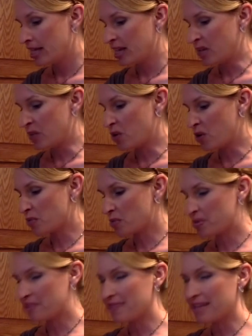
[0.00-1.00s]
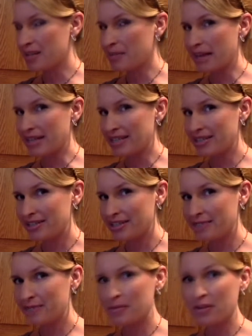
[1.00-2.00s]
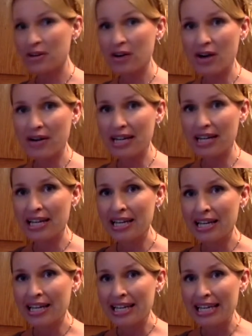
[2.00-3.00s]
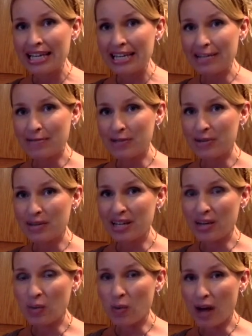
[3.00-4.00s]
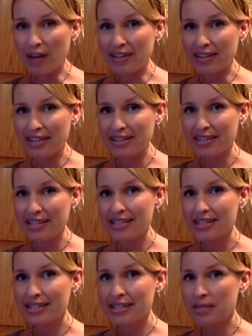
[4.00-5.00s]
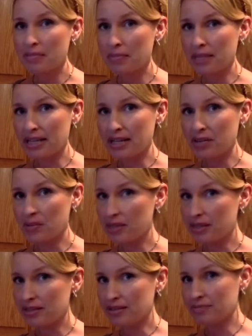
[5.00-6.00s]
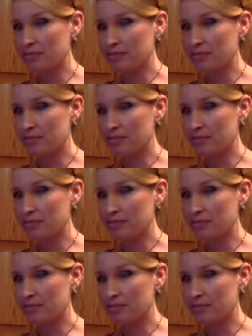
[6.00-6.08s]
It won't prevent bacteria from growing. if you get water in this, but it will